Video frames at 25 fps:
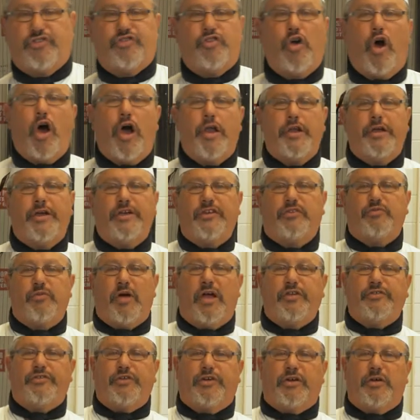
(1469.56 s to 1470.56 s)
Chinese
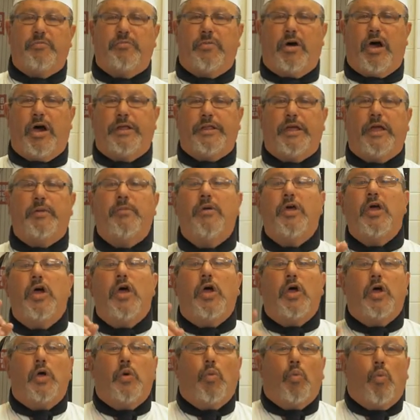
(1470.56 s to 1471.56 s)
ones, you can buy them.
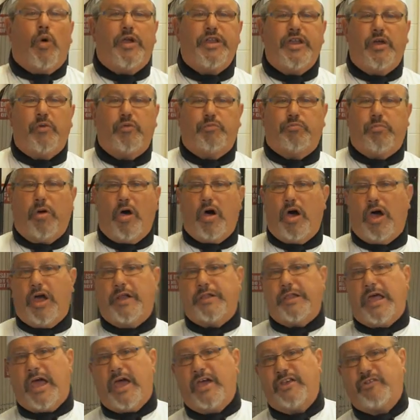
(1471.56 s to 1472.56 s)
When you're buying
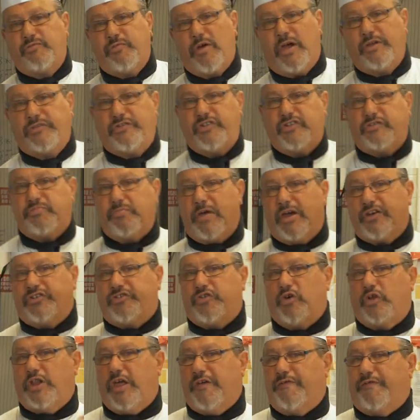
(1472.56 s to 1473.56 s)
those ones, just make
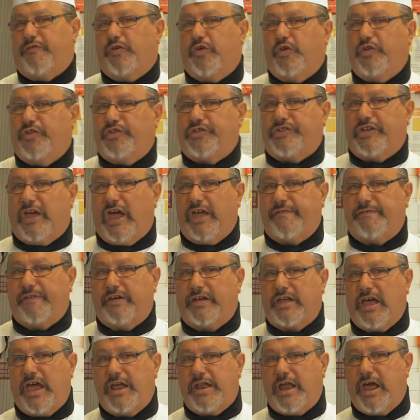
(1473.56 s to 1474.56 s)
sure they're food safe, okay?